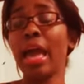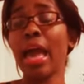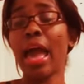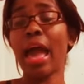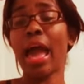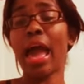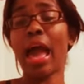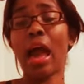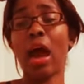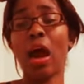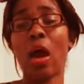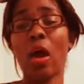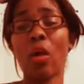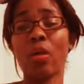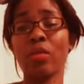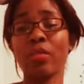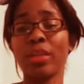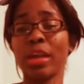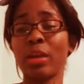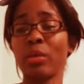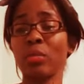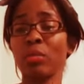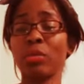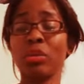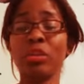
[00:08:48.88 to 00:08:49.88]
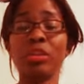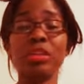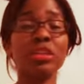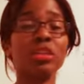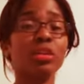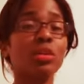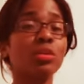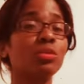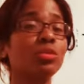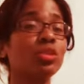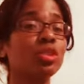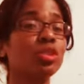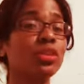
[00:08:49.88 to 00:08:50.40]
how they really
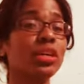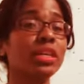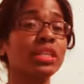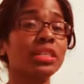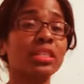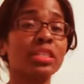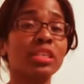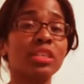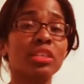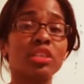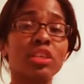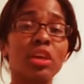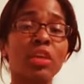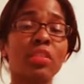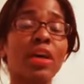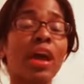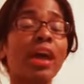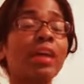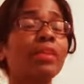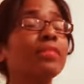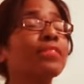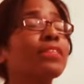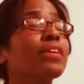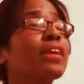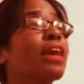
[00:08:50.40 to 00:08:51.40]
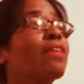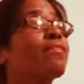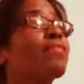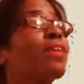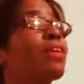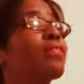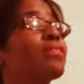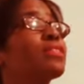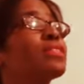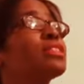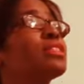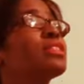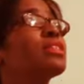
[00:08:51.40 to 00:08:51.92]
don't trust each other. I don't think I've
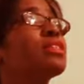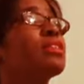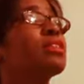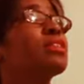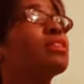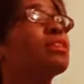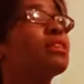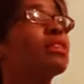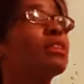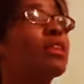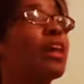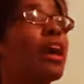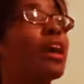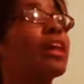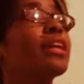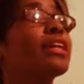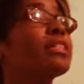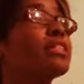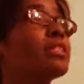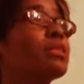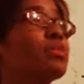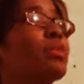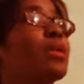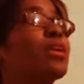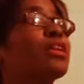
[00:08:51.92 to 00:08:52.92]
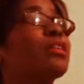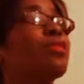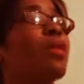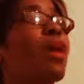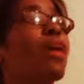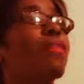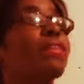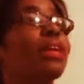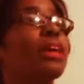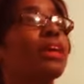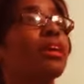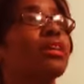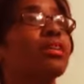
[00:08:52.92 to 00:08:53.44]
ever seen an alliance where you
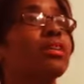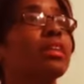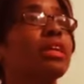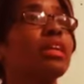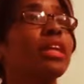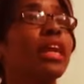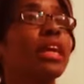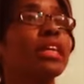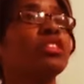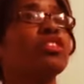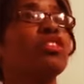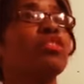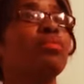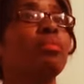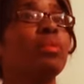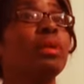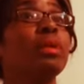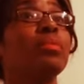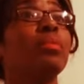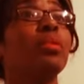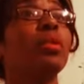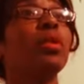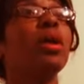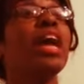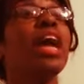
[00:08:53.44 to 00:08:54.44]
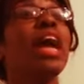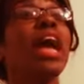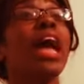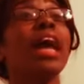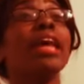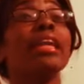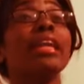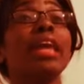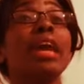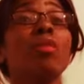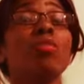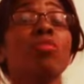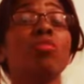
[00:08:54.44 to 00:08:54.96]
have like a collection of people
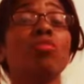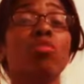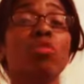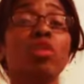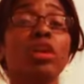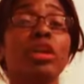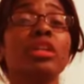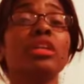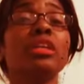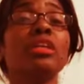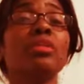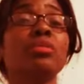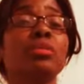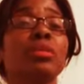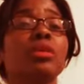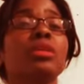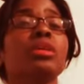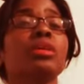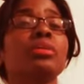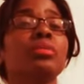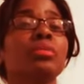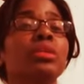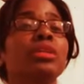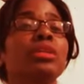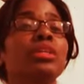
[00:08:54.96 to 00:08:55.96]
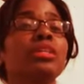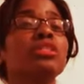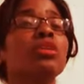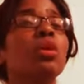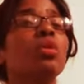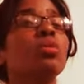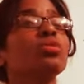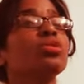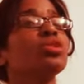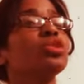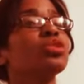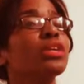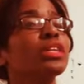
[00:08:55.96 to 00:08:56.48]
and they really, really, really
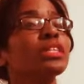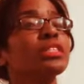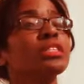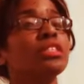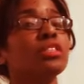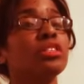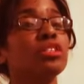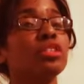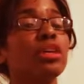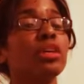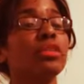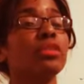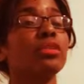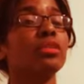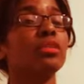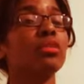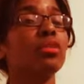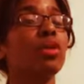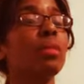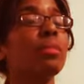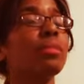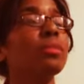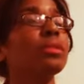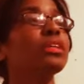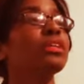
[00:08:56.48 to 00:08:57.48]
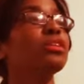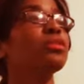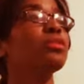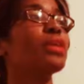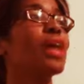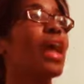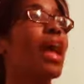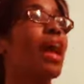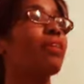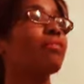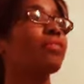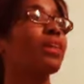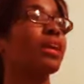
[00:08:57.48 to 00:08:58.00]
don't trust each other. Normally you'd
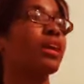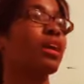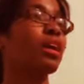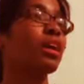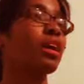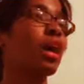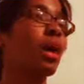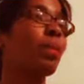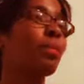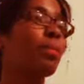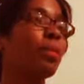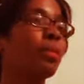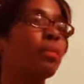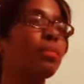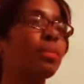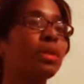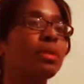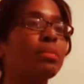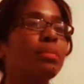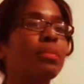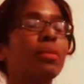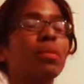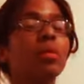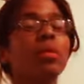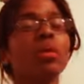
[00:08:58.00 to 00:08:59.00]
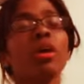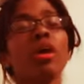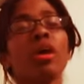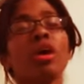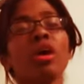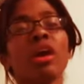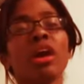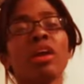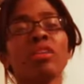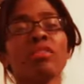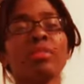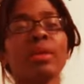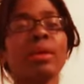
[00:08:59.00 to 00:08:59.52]
have like a couple people
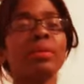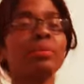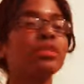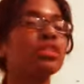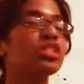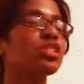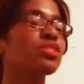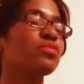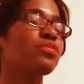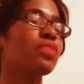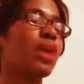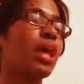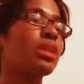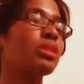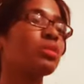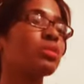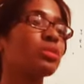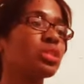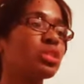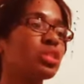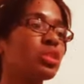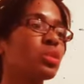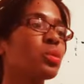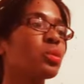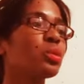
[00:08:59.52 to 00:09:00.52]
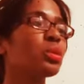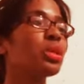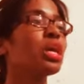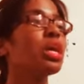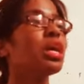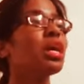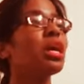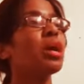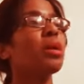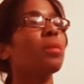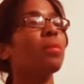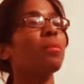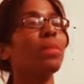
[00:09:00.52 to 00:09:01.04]
or everybody would just follow suit.
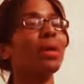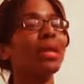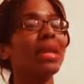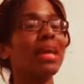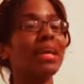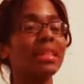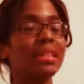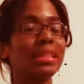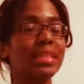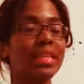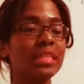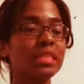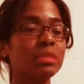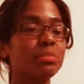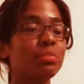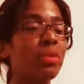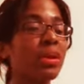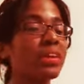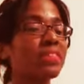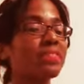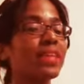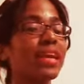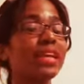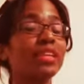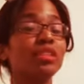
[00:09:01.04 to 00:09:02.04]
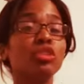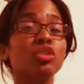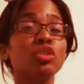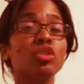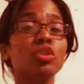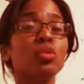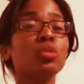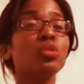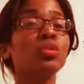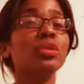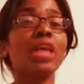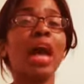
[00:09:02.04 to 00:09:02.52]
But at this point, they do